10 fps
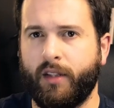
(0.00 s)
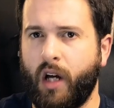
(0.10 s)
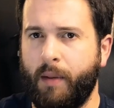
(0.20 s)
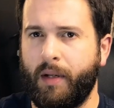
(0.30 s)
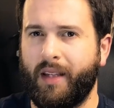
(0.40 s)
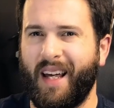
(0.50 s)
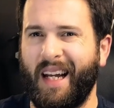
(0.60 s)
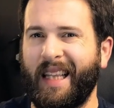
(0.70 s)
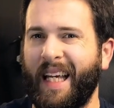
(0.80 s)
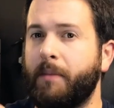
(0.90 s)
this optic
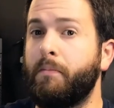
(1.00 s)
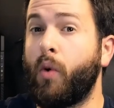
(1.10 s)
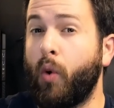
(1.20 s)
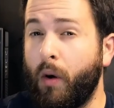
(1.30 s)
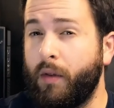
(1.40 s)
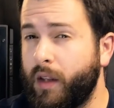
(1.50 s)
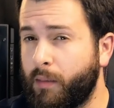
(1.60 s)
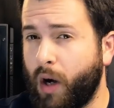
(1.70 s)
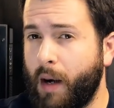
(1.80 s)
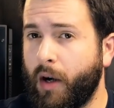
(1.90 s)
that I like more than the
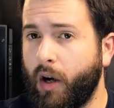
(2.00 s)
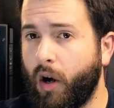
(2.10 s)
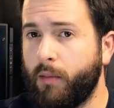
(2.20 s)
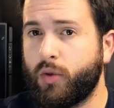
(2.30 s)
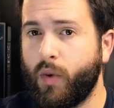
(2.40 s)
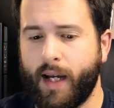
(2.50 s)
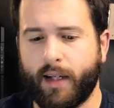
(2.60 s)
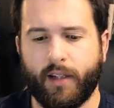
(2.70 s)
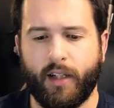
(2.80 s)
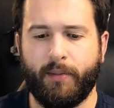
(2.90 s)
primary ARMS
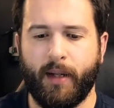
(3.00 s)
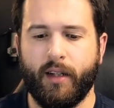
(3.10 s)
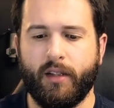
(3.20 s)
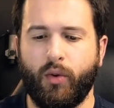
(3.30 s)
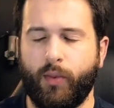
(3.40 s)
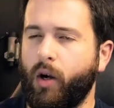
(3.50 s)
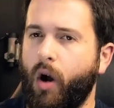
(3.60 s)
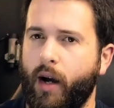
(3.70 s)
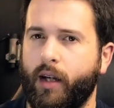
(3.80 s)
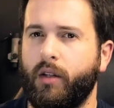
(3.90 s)
1X is because the rear
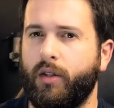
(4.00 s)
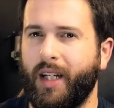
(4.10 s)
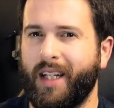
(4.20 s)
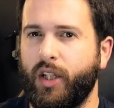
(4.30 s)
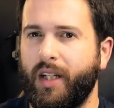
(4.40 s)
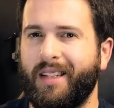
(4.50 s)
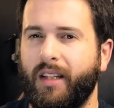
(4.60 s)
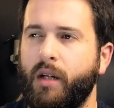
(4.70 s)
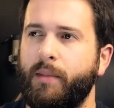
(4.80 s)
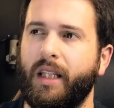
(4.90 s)
ocular section is a
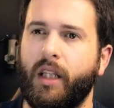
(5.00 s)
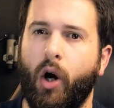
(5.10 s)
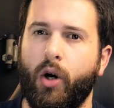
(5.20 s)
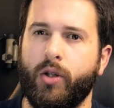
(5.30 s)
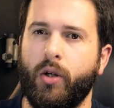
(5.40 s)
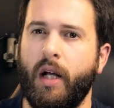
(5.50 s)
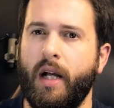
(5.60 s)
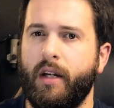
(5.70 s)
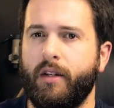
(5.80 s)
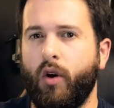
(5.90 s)
little bit larger,
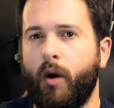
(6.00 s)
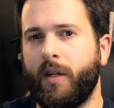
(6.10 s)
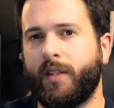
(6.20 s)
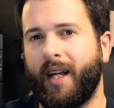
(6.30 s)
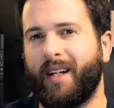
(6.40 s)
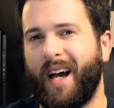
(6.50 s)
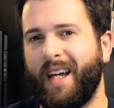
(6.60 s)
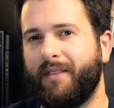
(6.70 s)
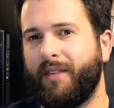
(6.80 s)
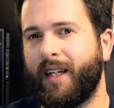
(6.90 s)
you almost get
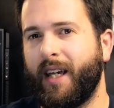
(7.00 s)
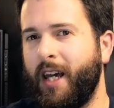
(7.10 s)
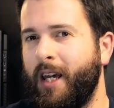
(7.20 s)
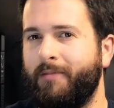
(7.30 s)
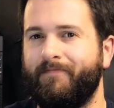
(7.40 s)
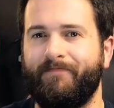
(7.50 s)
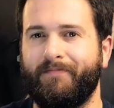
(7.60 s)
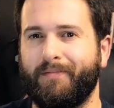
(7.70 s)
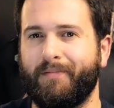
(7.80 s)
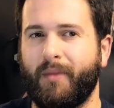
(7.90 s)
kind of like a
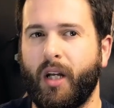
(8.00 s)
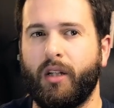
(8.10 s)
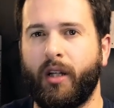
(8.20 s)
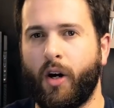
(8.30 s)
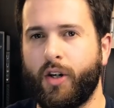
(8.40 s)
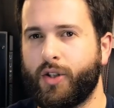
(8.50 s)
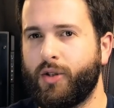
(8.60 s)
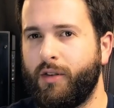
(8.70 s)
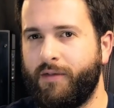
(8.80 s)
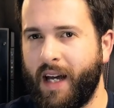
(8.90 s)

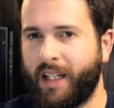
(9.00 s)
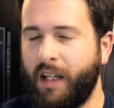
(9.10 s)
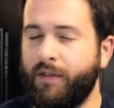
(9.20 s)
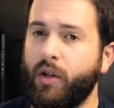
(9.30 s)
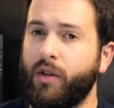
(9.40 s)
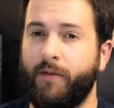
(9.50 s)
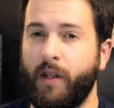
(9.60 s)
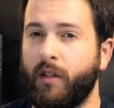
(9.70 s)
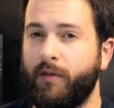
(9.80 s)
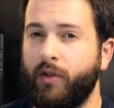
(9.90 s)
larger effect, even though the
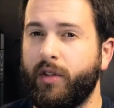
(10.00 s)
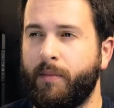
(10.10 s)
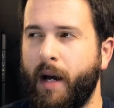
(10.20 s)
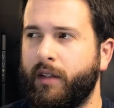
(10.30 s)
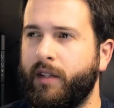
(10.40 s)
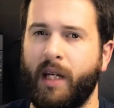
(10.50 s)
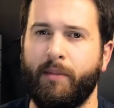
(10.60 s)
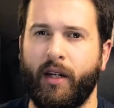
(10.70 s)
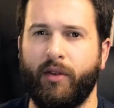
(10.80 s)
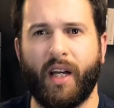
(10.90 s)
field of view is about the
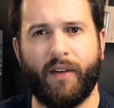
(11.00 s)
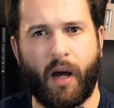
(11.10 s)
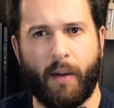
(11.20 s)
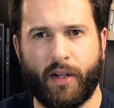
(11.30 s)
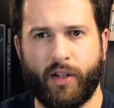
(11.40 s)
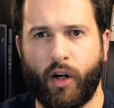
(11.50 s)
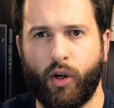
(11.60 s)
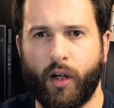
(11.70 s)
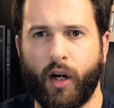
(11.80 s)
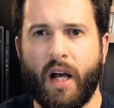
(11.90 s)
same. I don't think I mentioned that
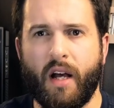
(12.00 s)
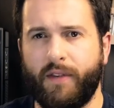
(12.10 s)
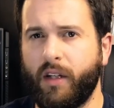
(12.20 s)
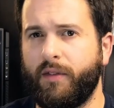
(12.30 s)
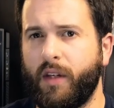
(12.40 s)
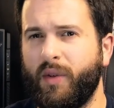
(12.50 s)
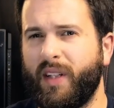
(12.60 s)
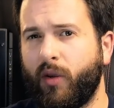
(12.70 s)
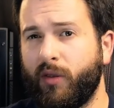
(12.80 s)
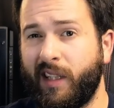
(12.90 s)
earlier. Field of view
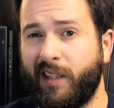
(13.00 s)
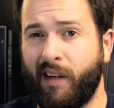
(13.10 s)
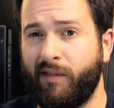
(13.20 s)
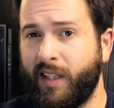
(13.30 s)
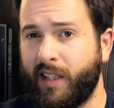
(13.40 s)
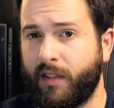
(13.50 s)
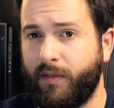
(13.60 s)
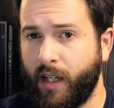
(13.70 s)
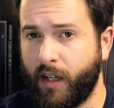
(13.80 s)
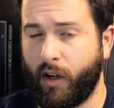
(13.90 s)
is only 76
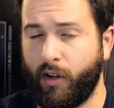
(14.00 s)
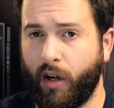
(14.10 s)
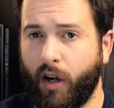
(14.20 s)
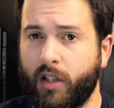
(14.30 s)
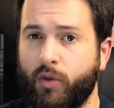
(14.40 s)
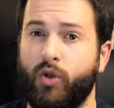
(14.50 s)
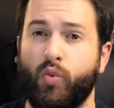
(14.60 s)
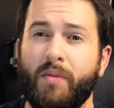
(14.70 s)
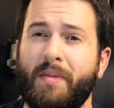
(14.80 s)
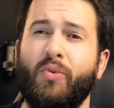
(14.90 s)
feet at 100 yards,
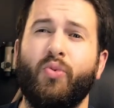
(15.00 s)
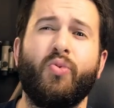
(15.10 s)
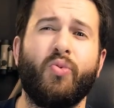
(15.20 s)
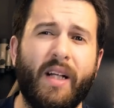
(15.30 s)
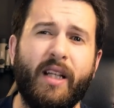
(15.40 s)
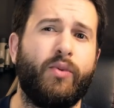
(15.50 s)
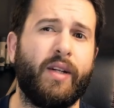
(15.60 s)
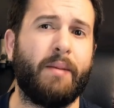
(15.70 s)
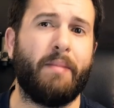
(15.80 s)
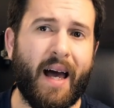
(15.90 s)
which would be really,
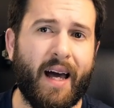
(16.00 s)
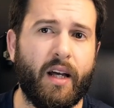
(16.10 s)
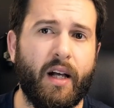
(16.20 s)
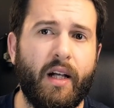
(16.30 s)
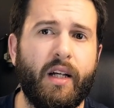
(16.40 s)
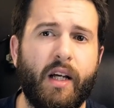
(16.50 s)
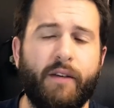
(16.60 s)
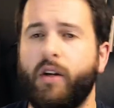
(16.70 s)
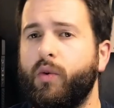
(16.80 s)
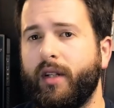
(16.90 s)
really bad
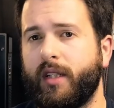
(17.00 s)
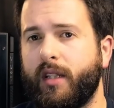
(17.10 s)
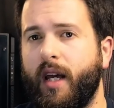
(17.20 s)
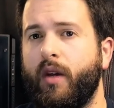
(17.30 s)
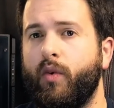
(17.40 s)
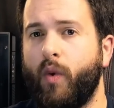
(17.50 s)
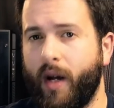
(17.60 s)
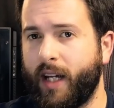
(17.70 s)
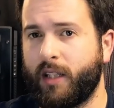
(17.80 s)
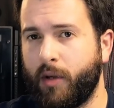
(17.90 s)
if it wasn't a
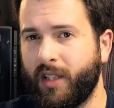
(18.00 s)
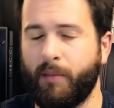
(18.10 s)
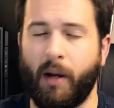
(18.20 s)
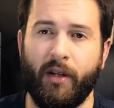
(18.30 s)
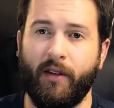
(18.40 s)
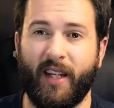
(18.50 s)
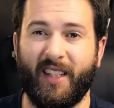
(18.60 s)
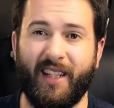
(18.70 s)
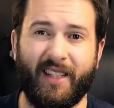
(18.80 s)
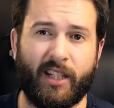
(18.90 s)
1x prism, I believe
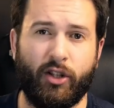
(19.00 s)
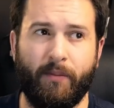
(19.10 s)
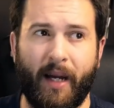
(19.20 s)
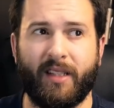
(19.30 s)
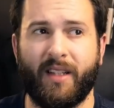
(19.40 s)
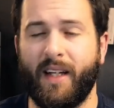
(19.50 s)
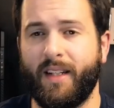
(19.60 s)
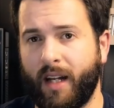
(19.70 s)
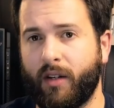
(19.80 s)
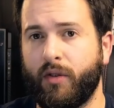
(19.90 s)
that is actually basically
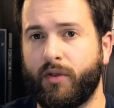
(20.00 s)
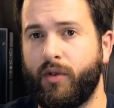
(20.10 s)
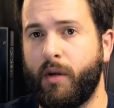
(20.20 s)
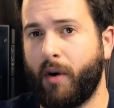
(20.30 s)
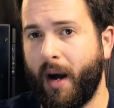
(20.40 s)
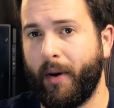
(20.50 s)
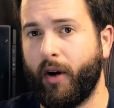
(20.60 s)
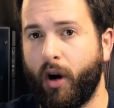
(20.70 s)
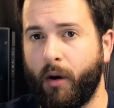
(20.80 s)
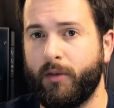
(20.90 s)
identical to the
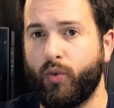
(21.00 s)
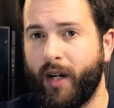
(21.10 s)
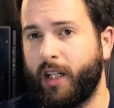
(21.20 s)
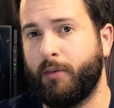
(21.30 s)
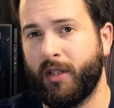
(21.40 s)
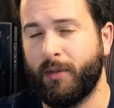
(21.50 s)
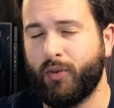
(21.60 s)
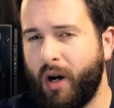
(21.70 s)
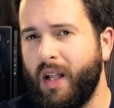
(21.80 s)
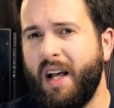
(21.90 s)
primary arms 1x prism
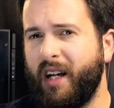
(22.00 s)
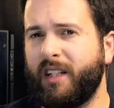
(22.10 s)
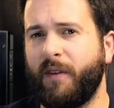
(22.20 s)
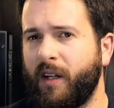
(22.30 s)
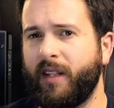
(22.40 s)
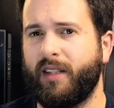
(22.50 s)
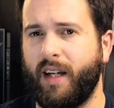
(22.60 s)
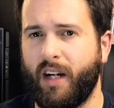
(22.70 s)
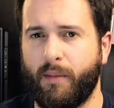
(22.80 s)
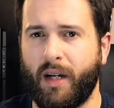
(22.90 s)
as well. It's fairly
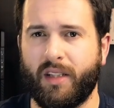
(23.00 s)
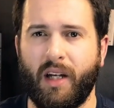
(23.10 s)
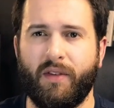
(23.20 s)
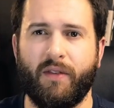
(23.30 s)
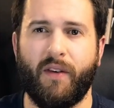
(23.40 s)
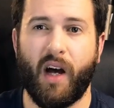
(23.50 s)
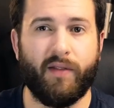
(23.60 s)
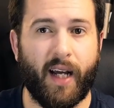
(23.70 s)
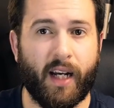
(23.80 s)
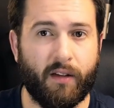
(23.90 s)
standard, about
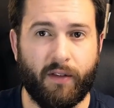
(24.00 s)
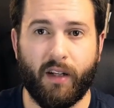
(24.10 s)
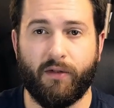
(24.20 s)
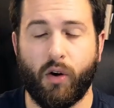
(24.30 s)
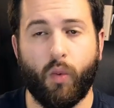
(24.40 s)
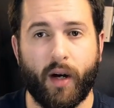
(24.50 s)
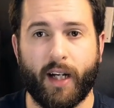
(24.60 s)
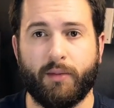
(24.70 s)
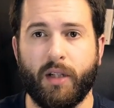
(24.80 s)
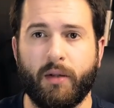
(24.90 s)
75 to 80 feet for a
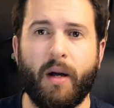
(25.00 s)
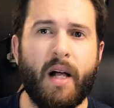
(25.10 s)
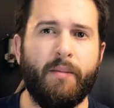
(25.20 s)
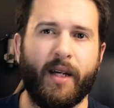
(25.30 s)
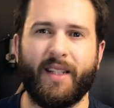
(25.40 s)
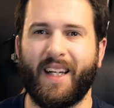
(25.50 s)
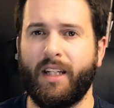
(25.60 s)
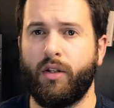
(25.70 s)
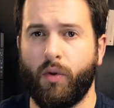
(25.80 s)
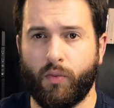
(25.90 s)
1x prism, because
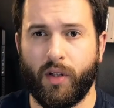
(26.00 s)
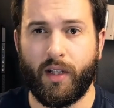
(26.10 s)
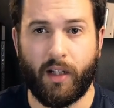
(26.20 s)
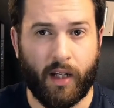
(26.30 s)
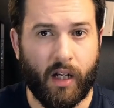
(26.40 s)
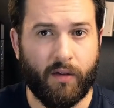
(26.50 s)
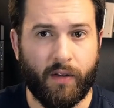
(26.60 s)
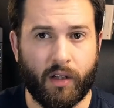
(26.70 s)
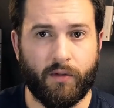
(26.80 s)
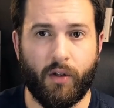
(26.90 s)
again, you don't really need
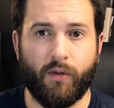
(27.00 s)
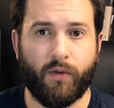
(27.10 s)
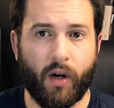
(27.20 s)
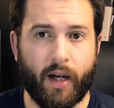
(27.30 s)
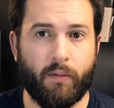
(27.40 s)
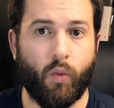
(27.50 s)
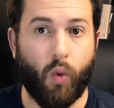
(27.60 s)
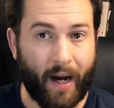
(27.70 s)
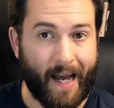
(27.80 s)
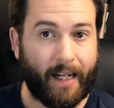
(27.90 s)
field of view for a
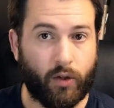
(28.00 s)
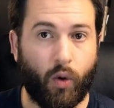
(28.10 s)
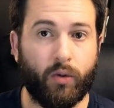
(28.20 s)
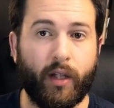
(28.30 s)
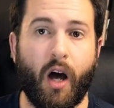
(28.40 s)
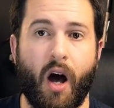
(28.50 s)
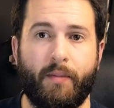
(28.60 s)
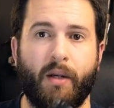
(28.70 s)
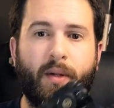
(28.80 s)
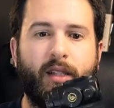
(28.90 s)
1x only
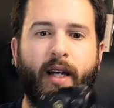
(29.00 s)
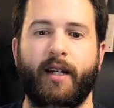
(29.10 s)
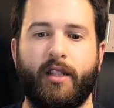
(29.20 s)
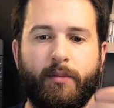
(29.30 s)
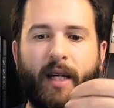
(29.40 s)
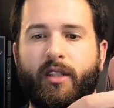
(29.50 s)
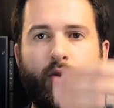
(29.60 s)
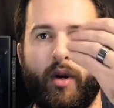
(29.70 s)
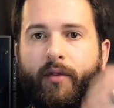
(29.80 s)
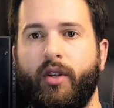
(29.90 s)
optic, because again, it's just
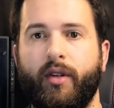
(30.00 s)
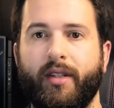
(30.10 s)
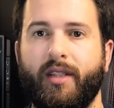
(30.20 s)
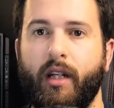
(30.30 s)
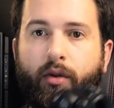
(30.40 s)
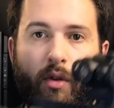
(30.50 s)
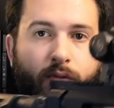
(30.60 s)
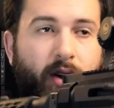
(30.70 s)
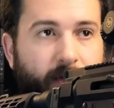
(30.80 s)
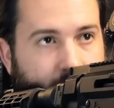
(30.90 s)
basically whatever you can see through the
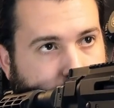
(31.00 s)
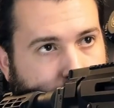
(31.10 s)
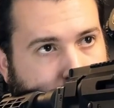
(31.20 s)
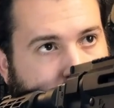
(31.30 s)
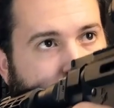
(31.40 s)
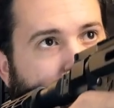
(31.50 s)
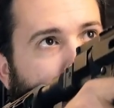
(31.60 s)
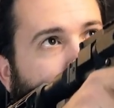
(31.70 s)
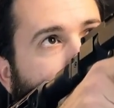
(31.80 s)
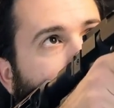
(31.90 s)
front of that tube,
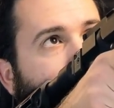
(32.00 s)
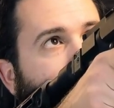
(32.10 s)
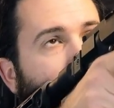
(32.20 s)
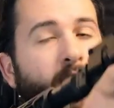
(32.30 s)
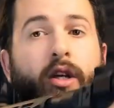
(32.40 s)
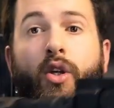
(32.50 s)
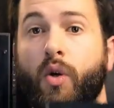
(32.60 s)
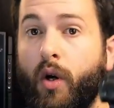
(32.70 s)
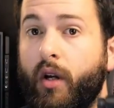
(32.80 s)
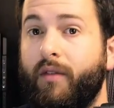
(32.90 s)
and it is a very
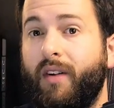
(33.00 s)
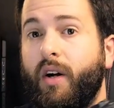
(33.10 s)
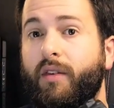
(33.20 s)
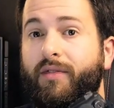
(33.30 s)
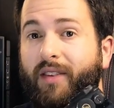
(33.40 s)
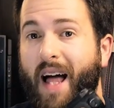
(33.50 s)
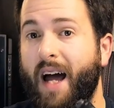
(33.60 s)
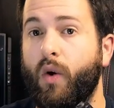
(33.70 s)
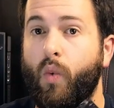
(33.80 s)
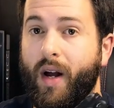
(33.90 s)
good, very
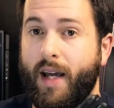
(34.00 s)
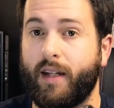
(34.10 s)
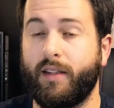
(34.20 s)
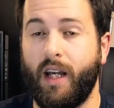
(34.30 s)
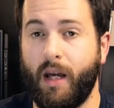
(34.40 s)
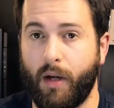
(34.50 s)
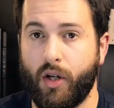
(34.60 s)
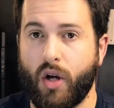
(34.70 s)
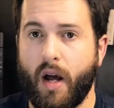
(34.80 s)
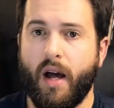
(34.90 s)
flat 1x
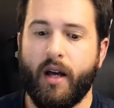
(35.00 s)
image.